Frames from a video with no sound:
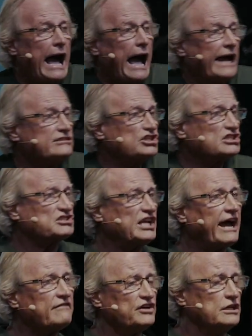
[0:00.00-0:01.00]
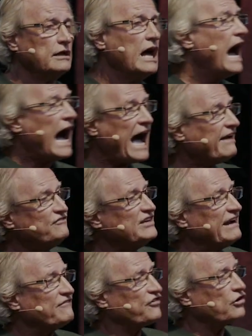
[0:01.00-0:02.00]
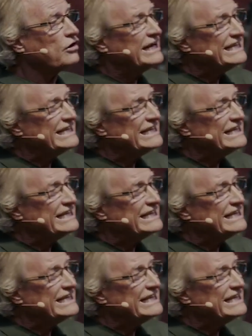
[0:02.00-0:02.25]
I just haven't. I've never